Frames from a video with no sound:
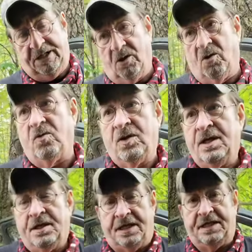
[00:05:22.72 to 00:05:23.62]
you know,
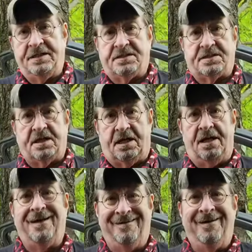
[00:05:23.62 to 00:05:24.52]
he's, uh,
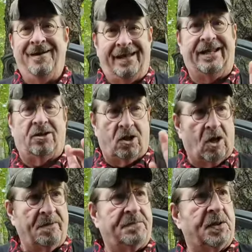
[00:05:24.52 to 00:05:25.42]
it'll
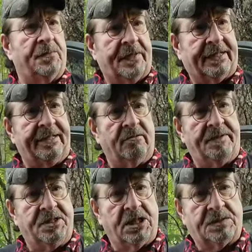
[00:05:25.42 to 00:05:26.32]
all be perfect and it'll
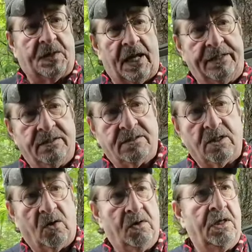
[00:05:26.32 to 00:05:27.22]
be just fine.
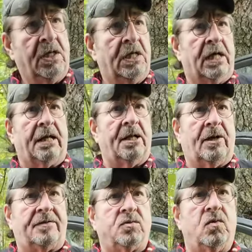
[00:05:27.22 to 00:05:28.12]
So I don't
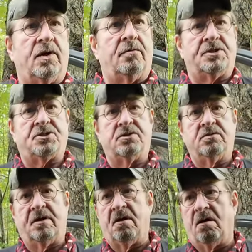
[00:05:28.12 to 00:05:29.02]
have to worry with
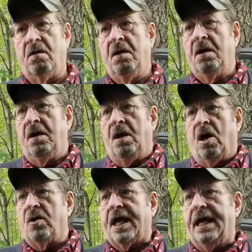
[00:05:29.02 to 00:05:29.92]
True at all.
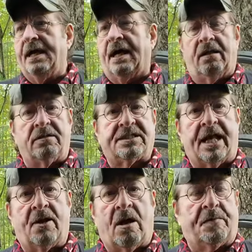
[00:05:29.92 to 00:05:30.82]
Okay, I'll
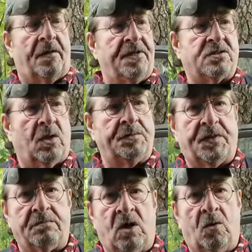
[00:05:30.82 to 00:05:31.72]
sign off on this one for
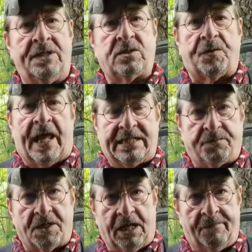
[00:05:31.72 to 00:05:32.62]
the moment. So thanks
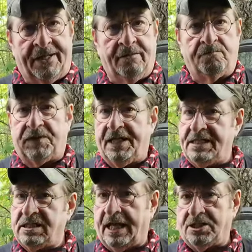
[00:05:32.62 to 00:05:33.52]
for coming.
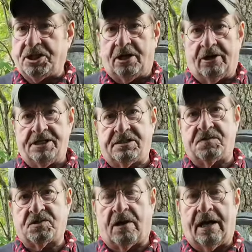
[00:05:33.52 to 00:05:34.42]
Please like, share, and
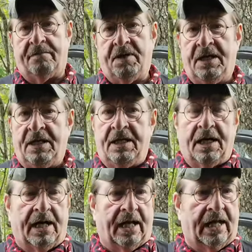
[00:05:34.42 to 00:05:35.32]
subscribe.
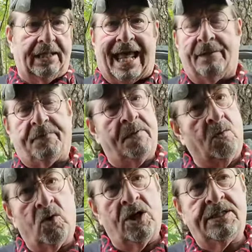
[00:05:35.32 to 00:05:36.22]
Uh, Lad from the
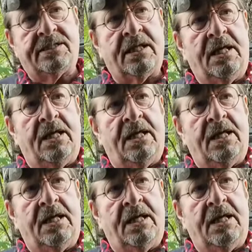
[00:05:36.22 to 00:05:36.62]
Woods.